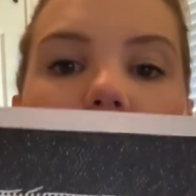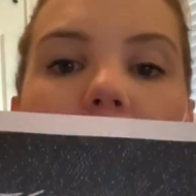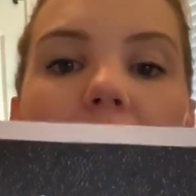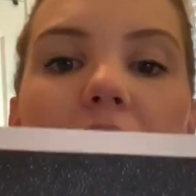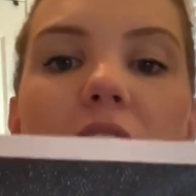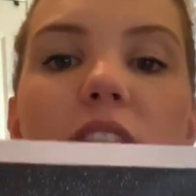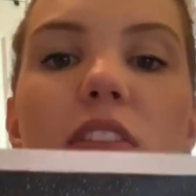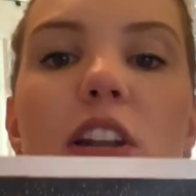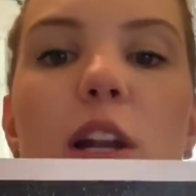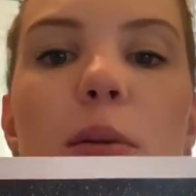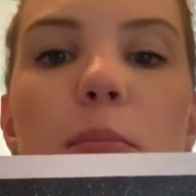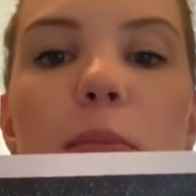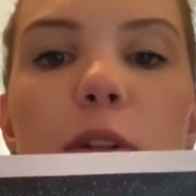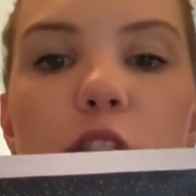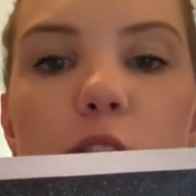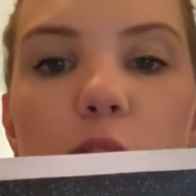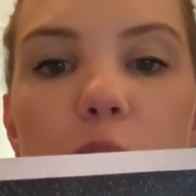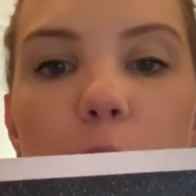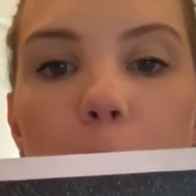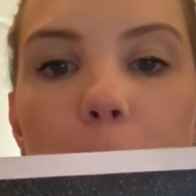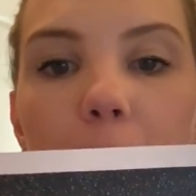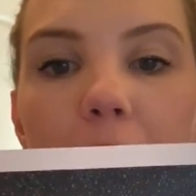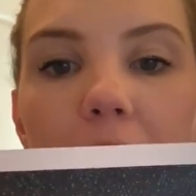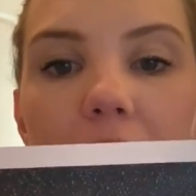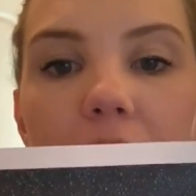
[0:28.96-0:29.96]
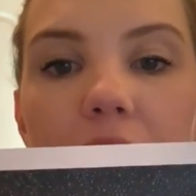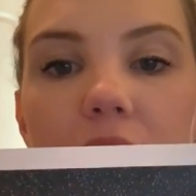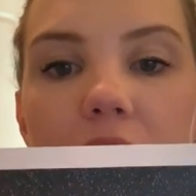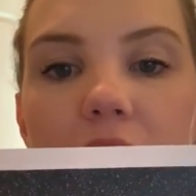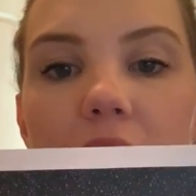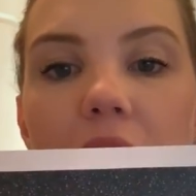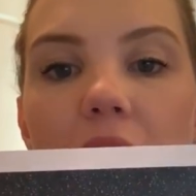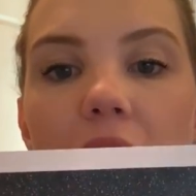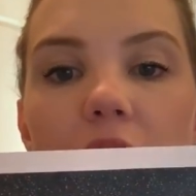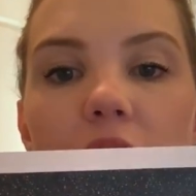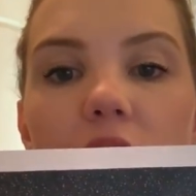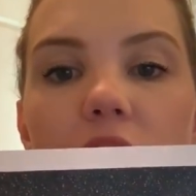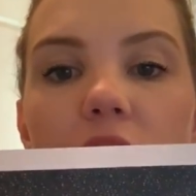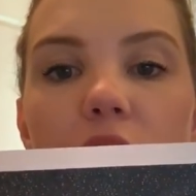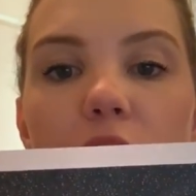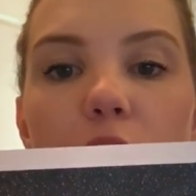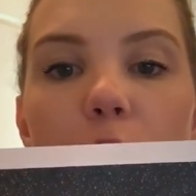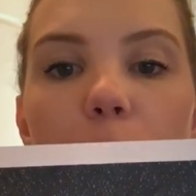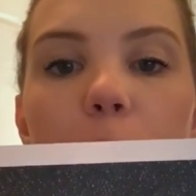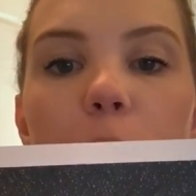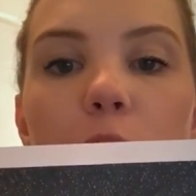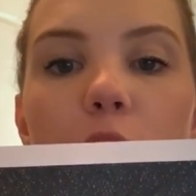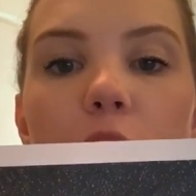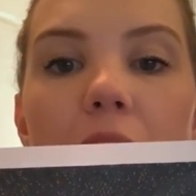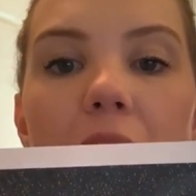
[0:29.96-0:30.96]
Even numbers means that the
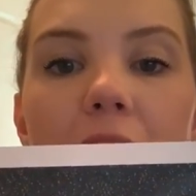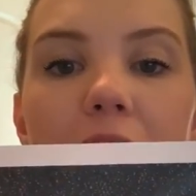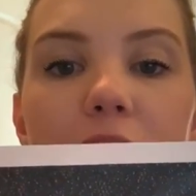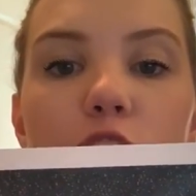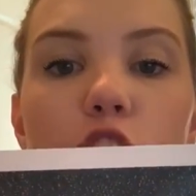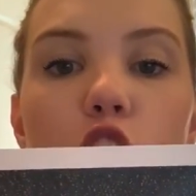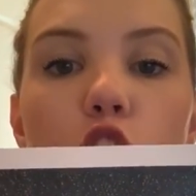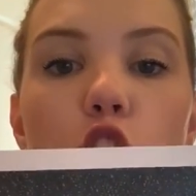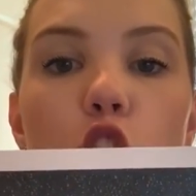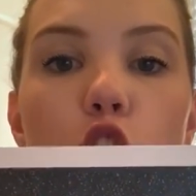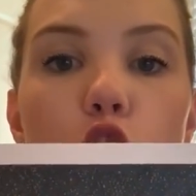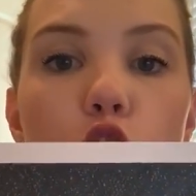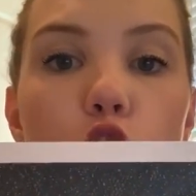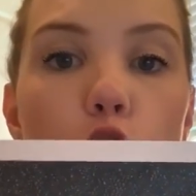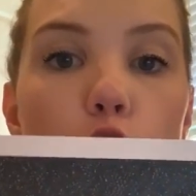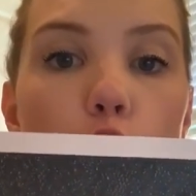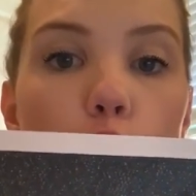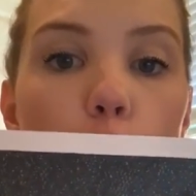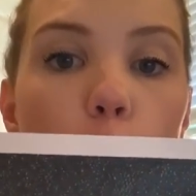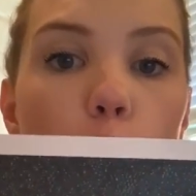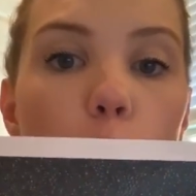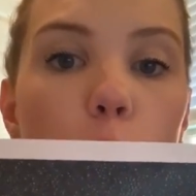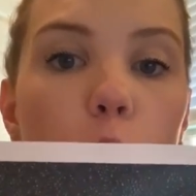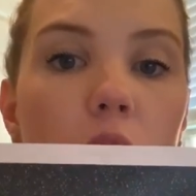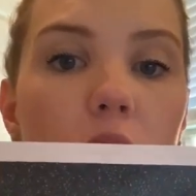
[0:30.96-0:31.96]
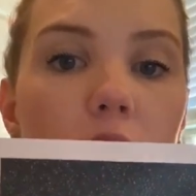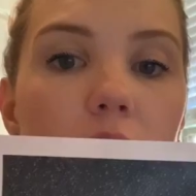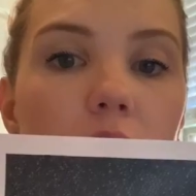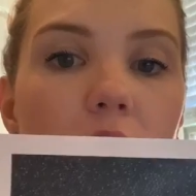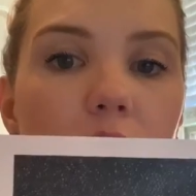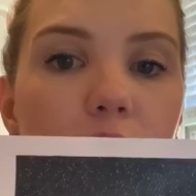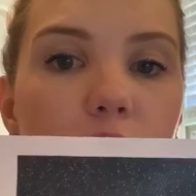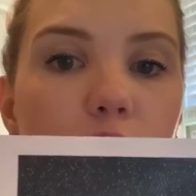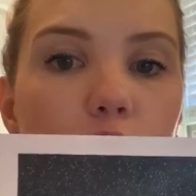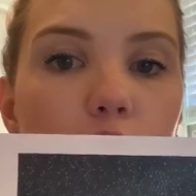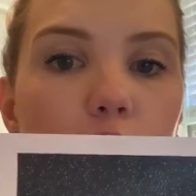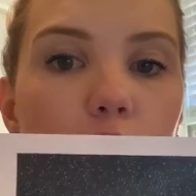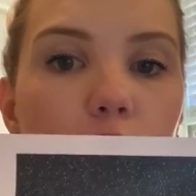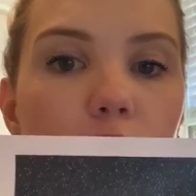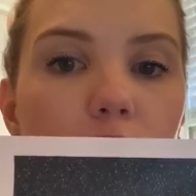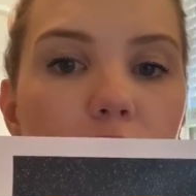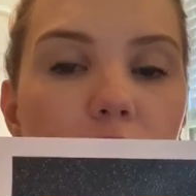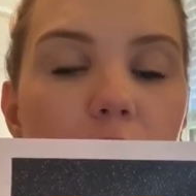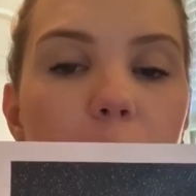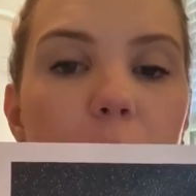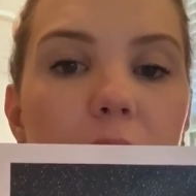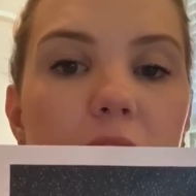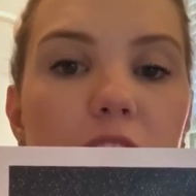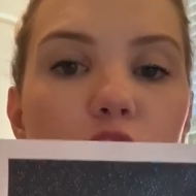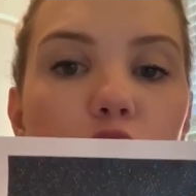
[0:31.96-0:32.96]
number has no leftovers.
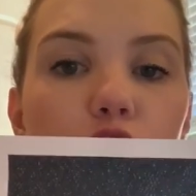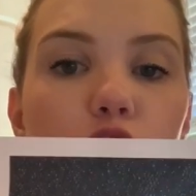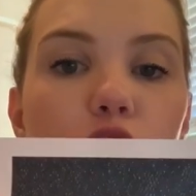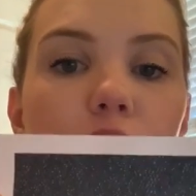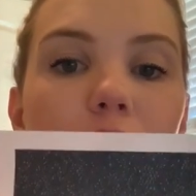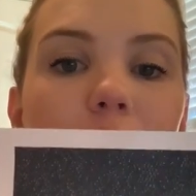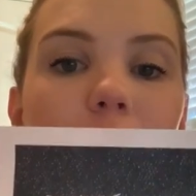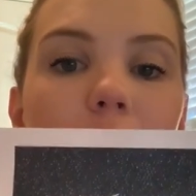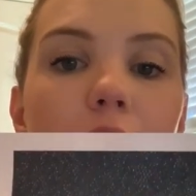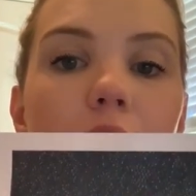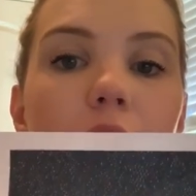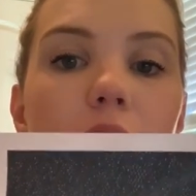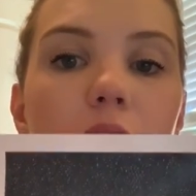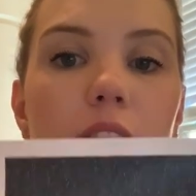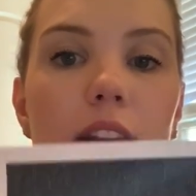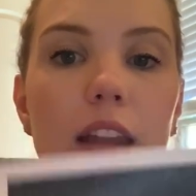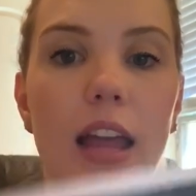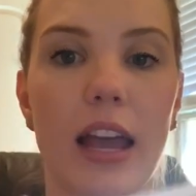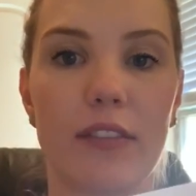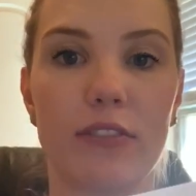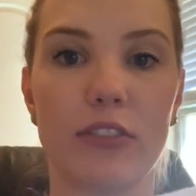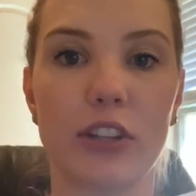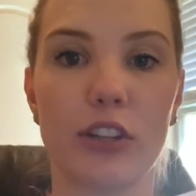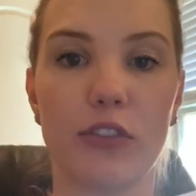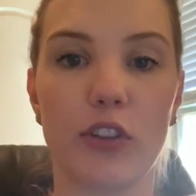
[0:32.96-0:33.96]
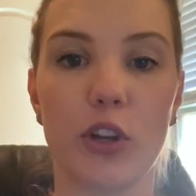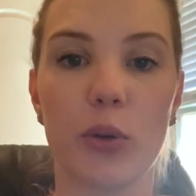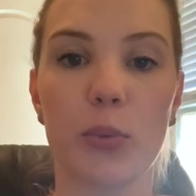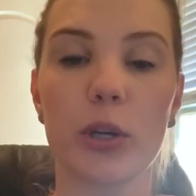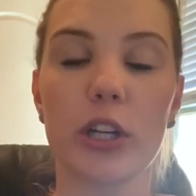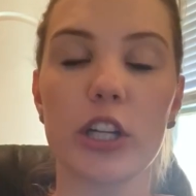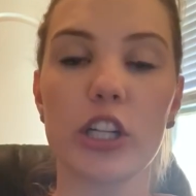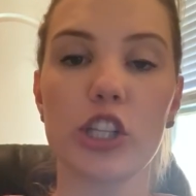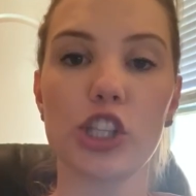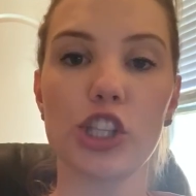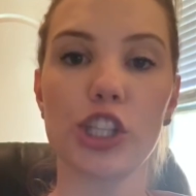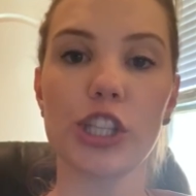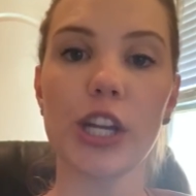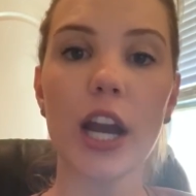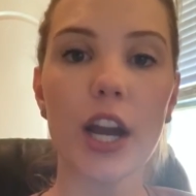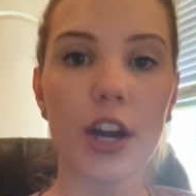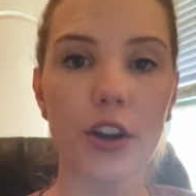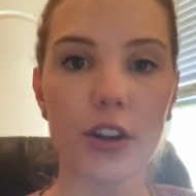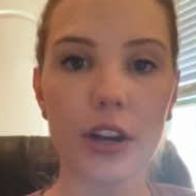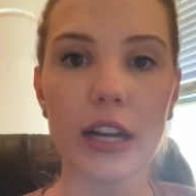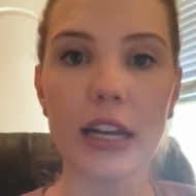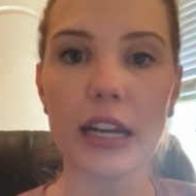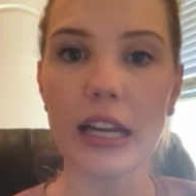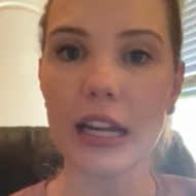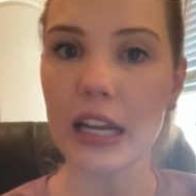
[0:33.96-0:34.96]
That means there's none left. If you were to share
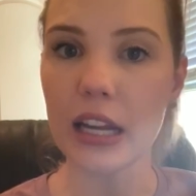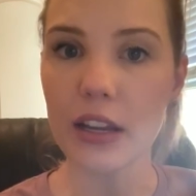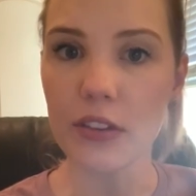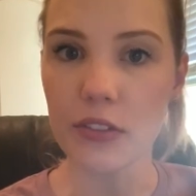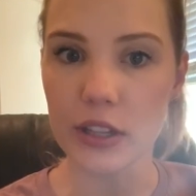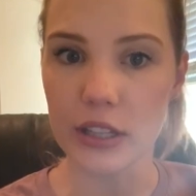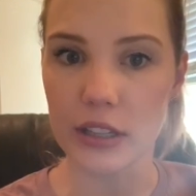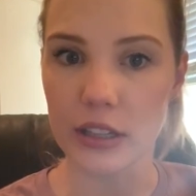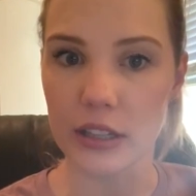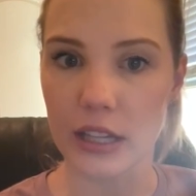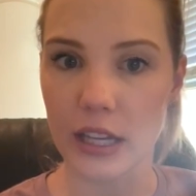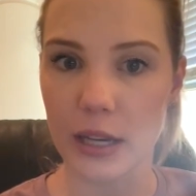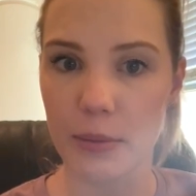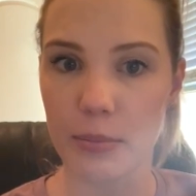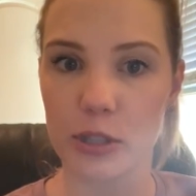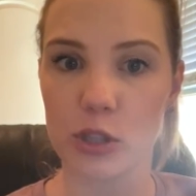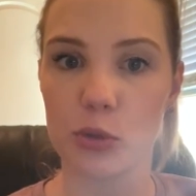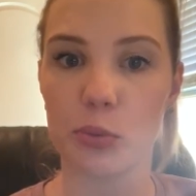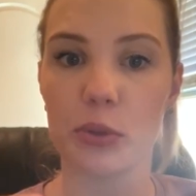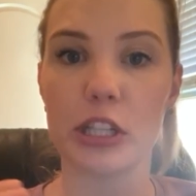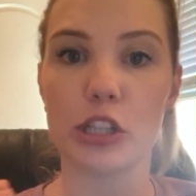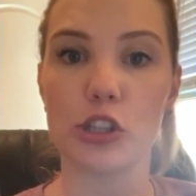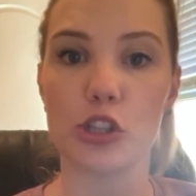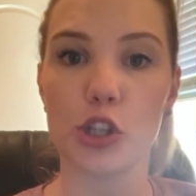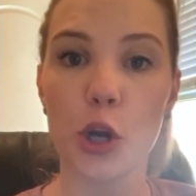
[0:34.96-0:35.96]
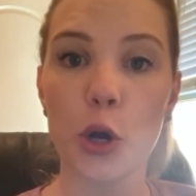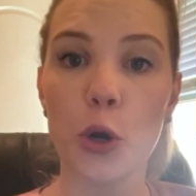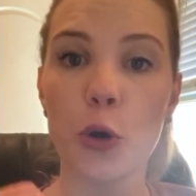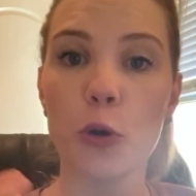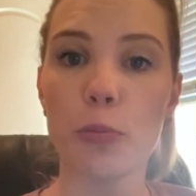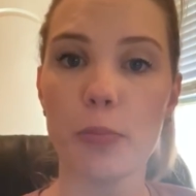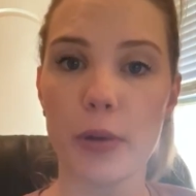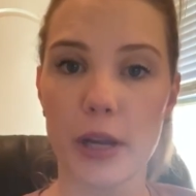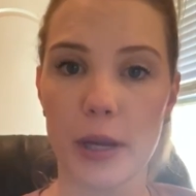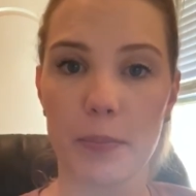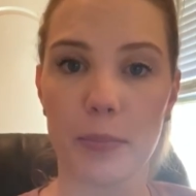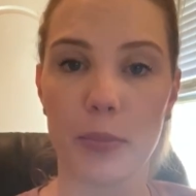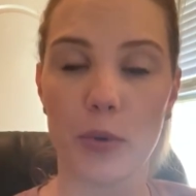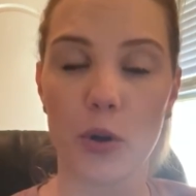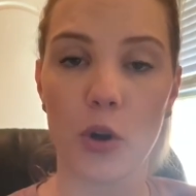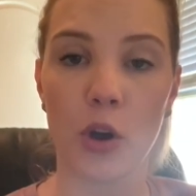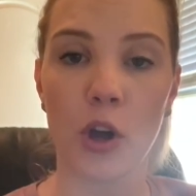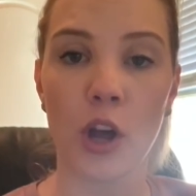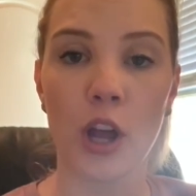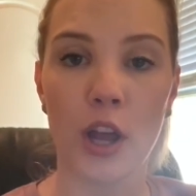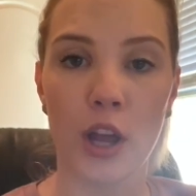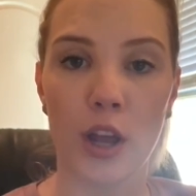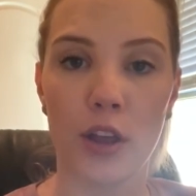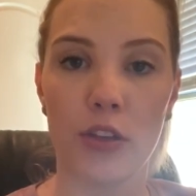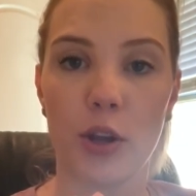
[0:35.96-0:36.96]
it evenly between two people,
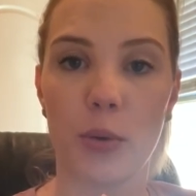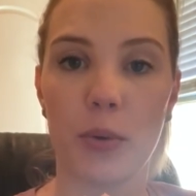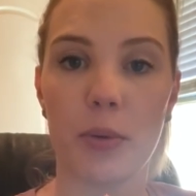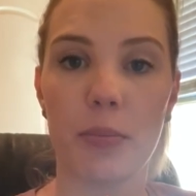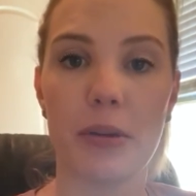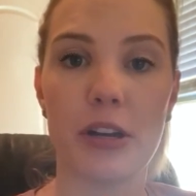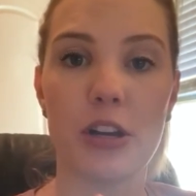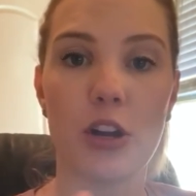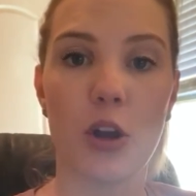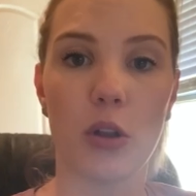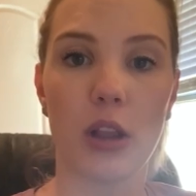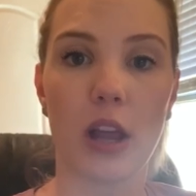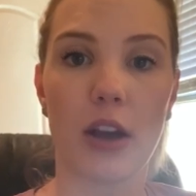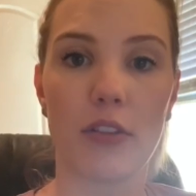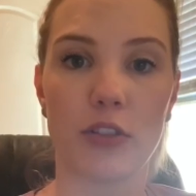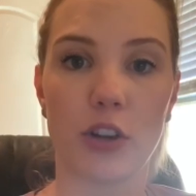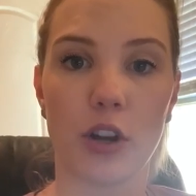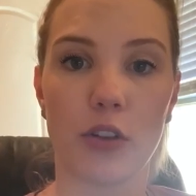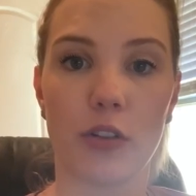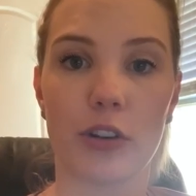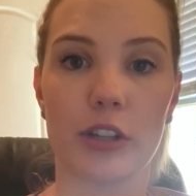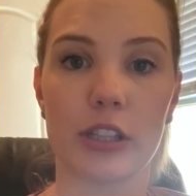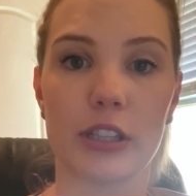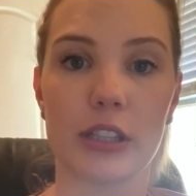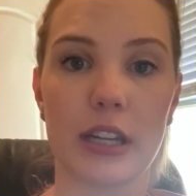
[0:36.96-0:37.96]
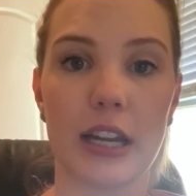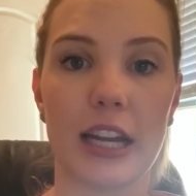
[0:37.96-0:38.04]
there would be no leftovers.